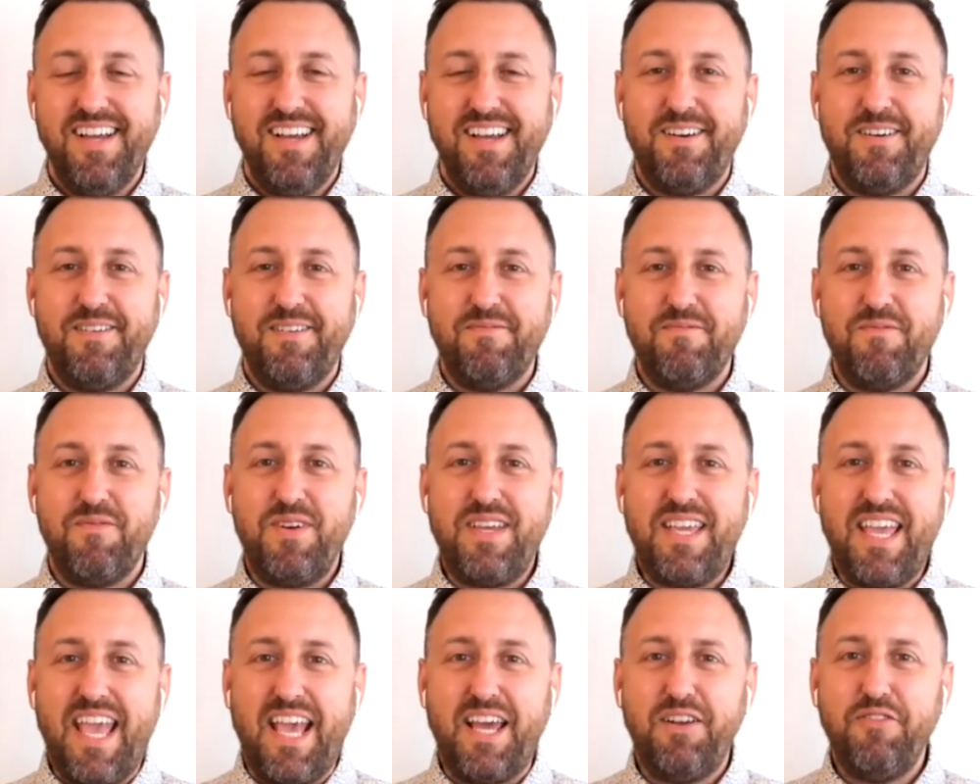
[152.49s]
Um, we
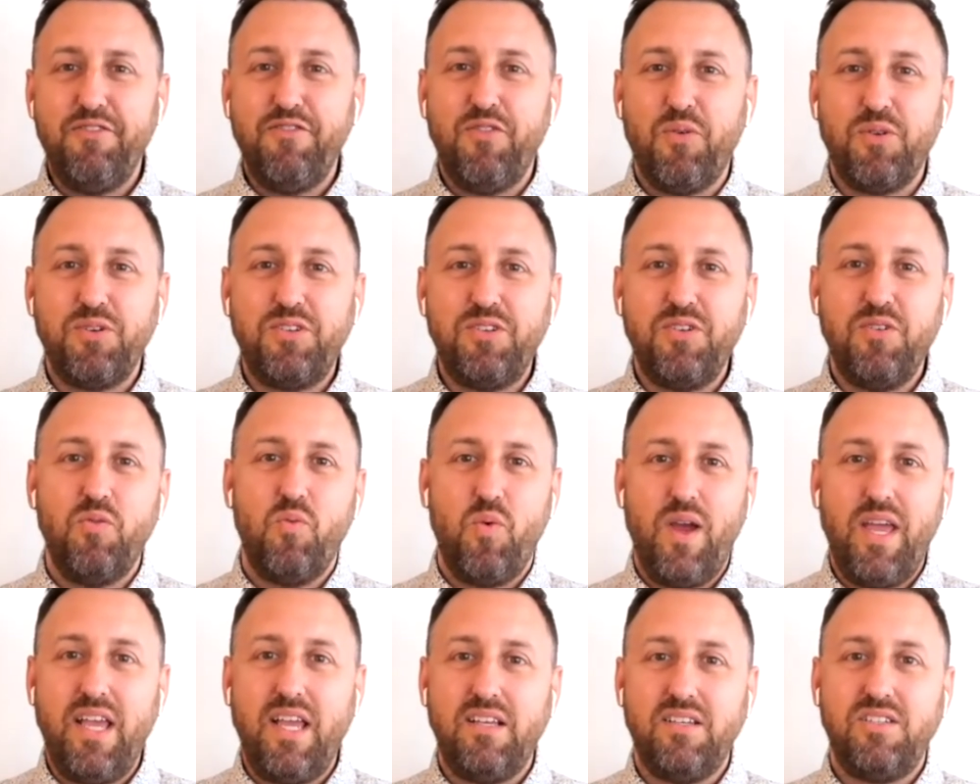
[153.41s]
can't afford to
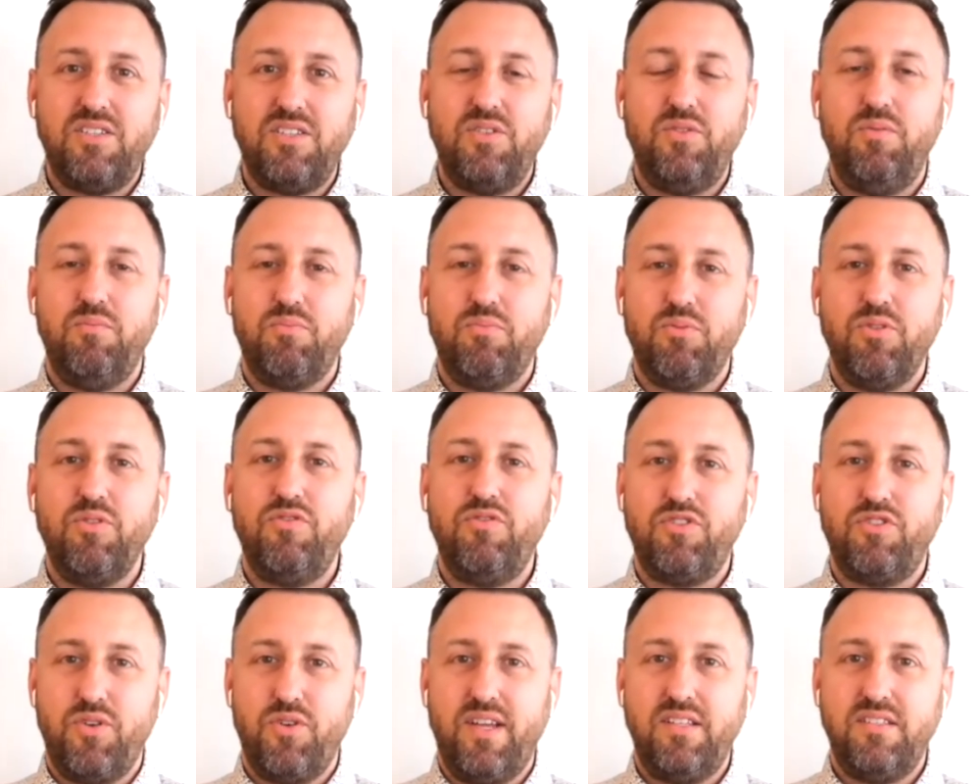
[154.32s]
wait to improve
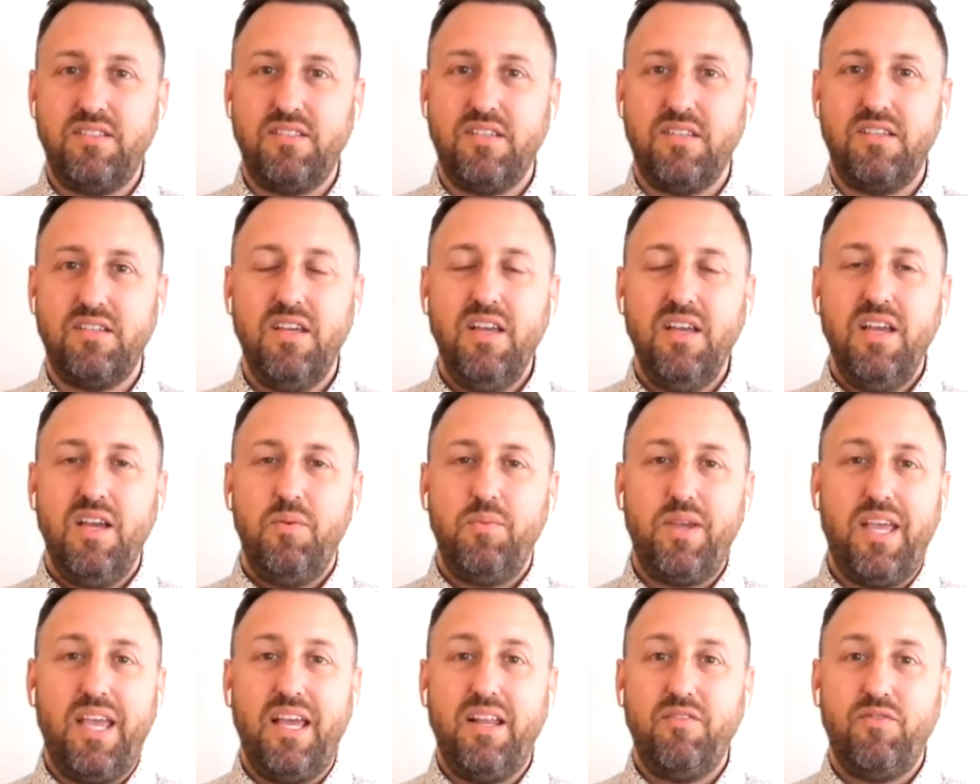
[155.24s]
transit. We
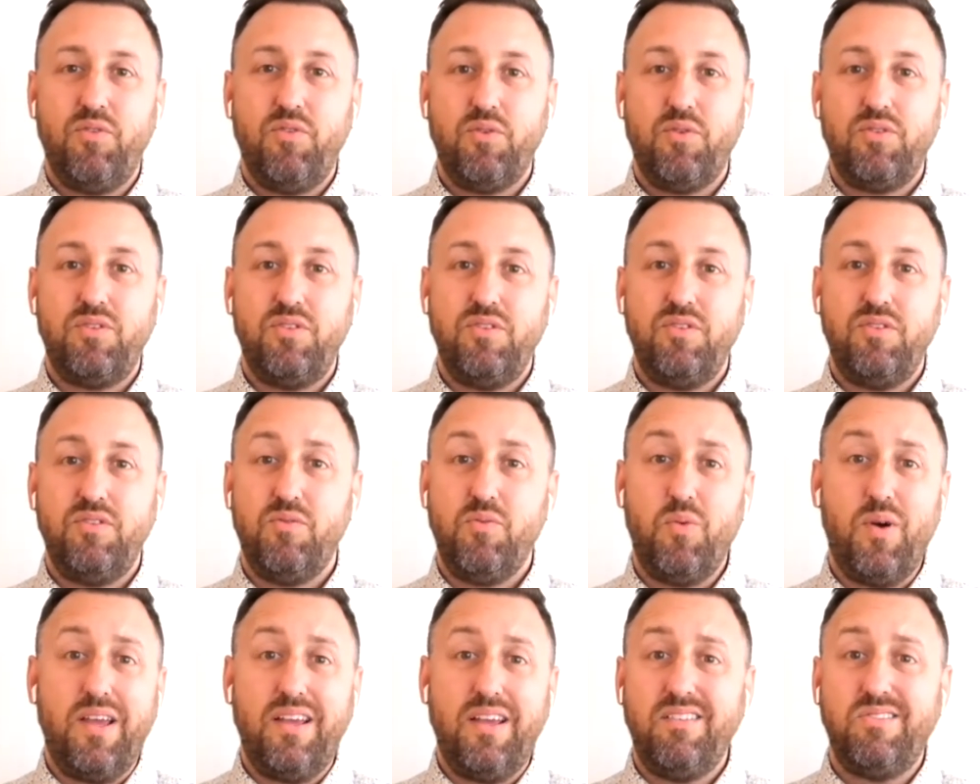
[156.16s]
can't afford to
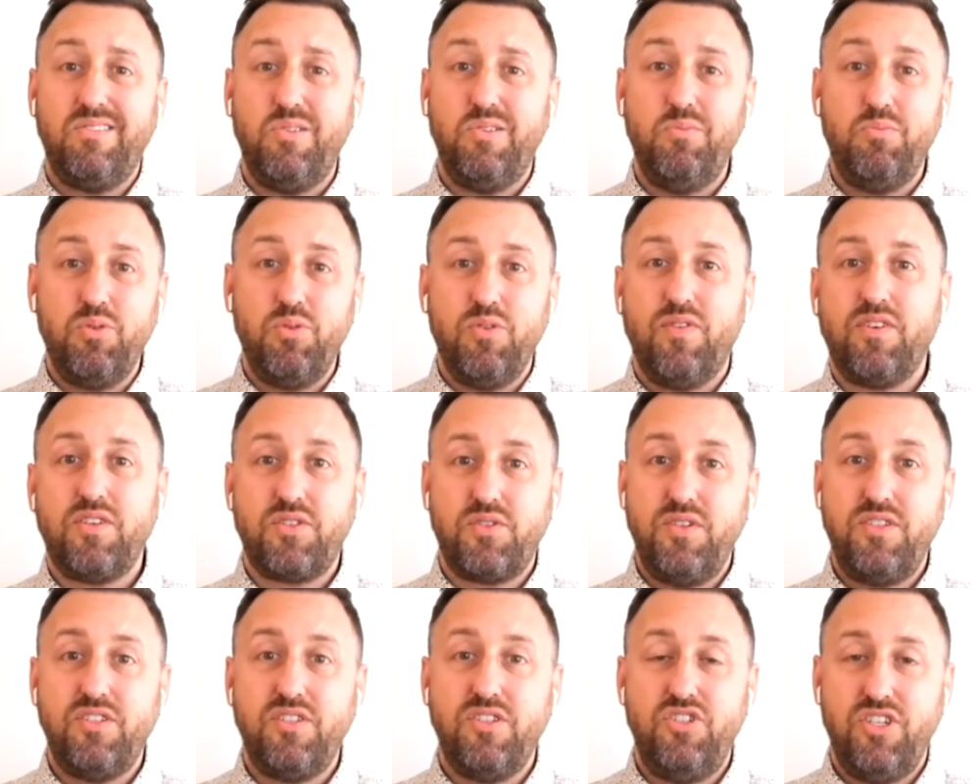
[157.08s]
wait to improve our
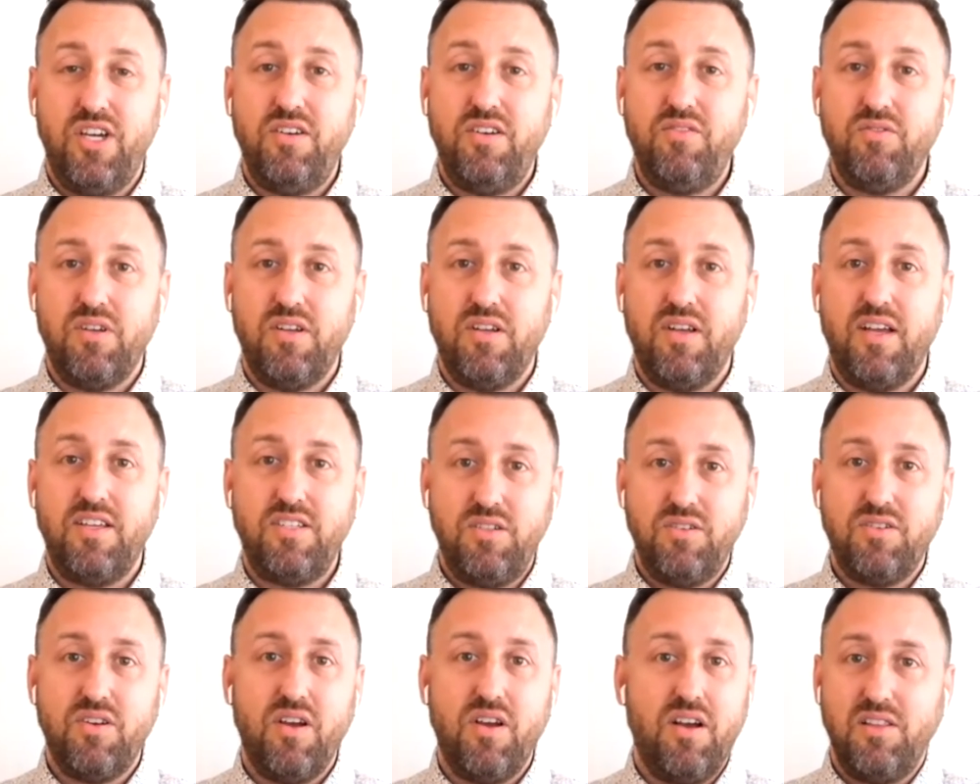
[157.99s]
streets in general. As
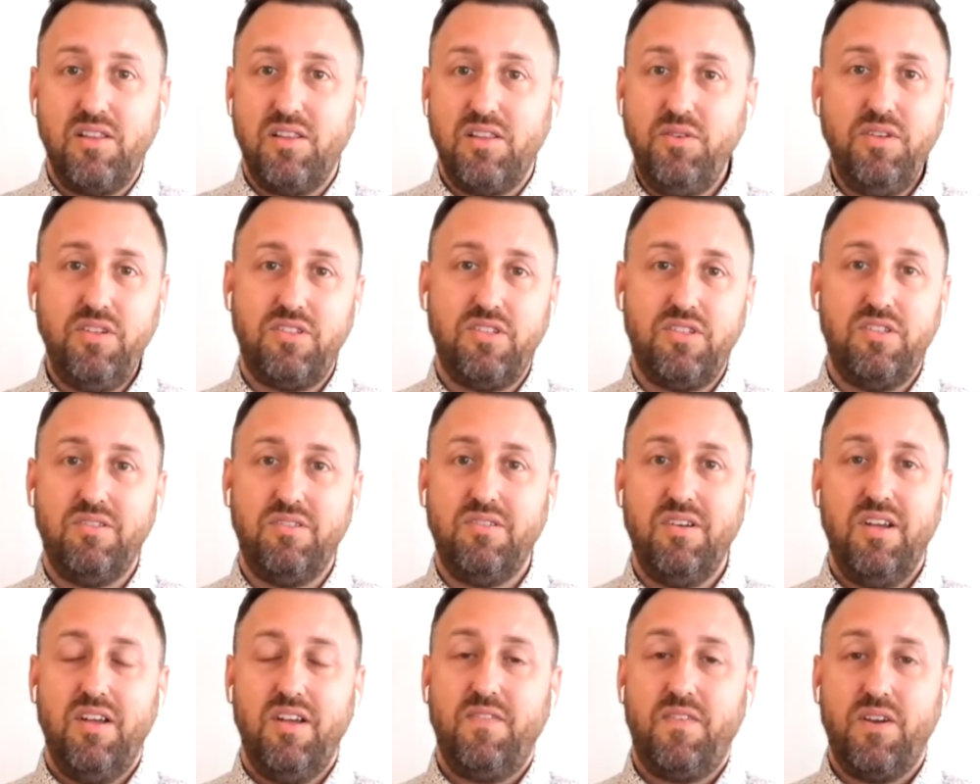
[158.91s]
you're alluding to,
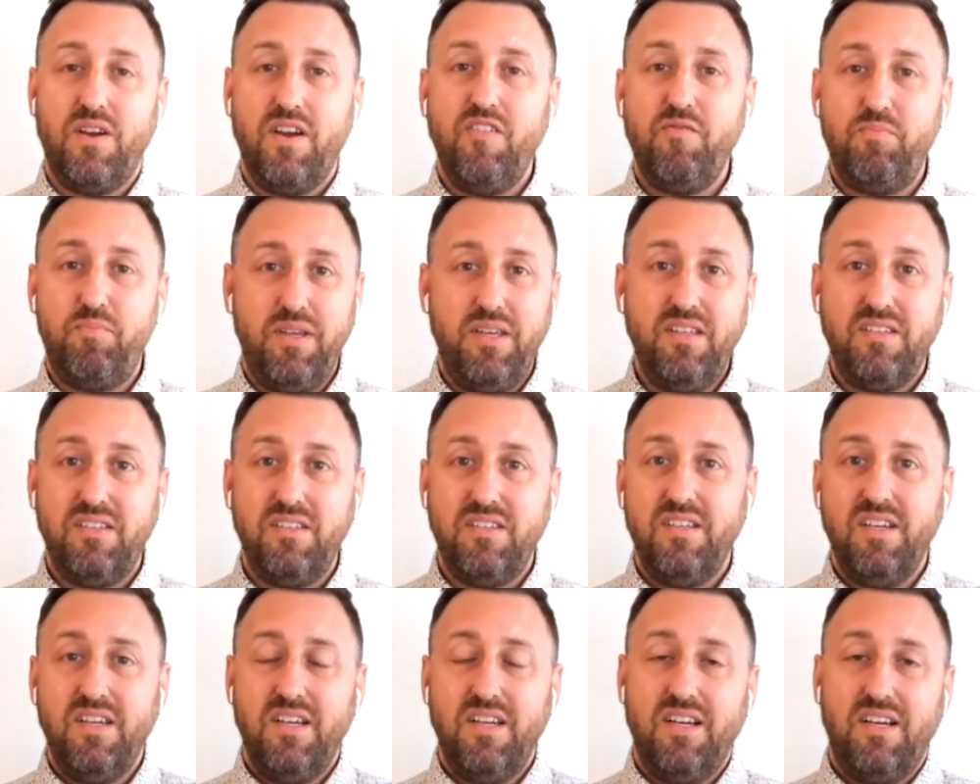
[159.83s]
there have been
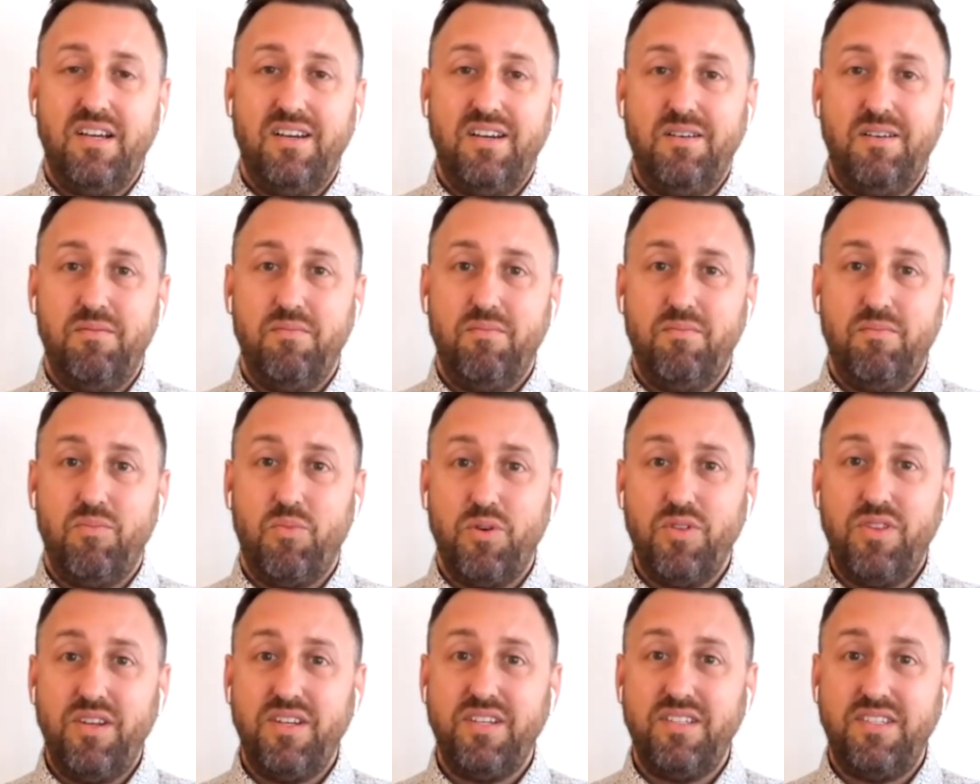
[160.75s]
um, more
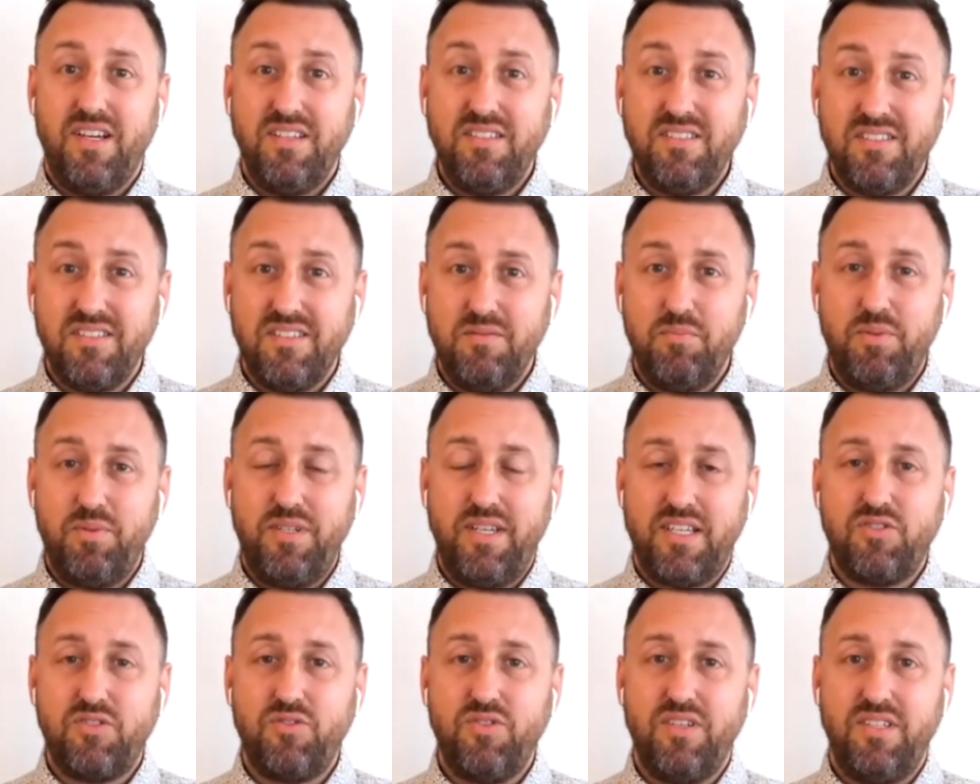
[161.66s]
than a dozen
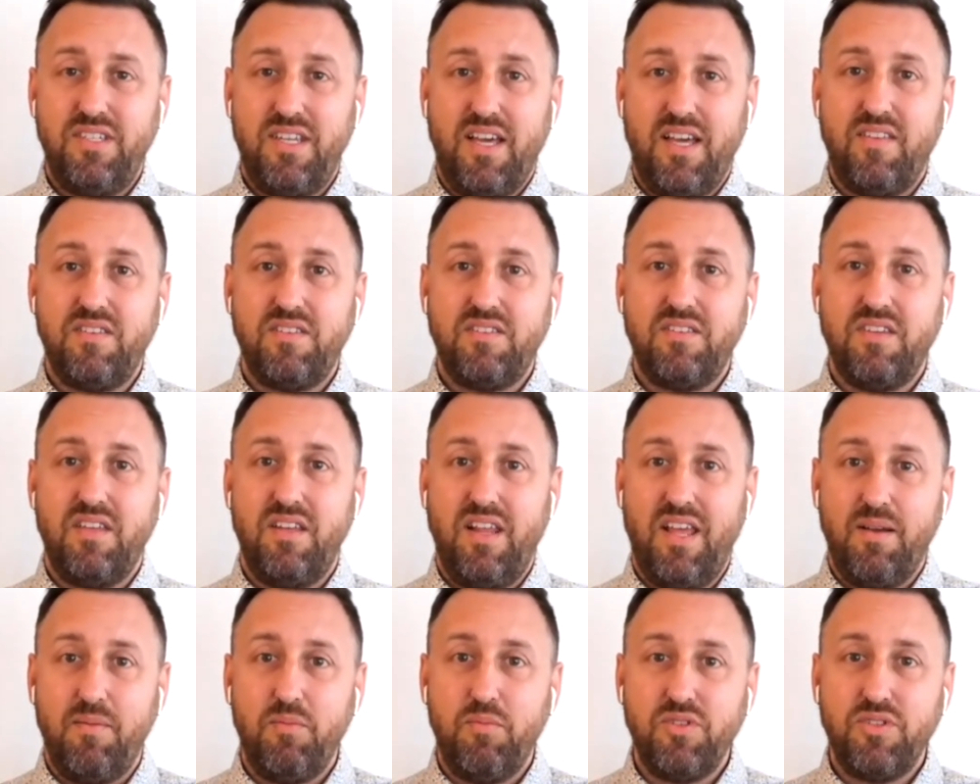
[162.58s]
pedestrian deaths in
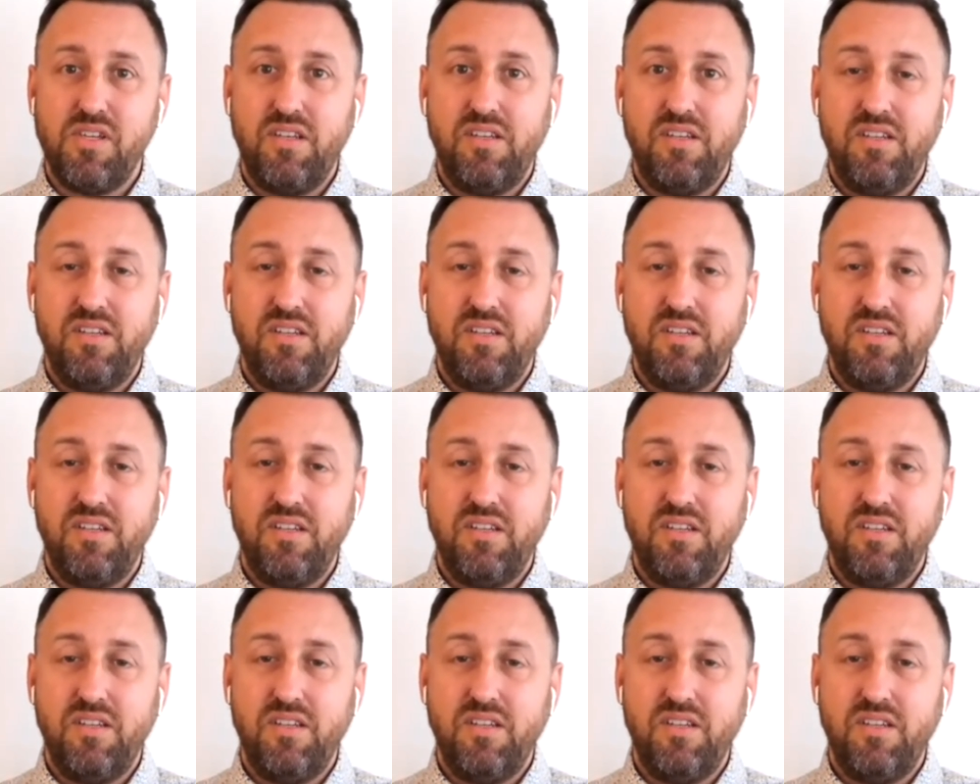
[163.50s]
Hamilton.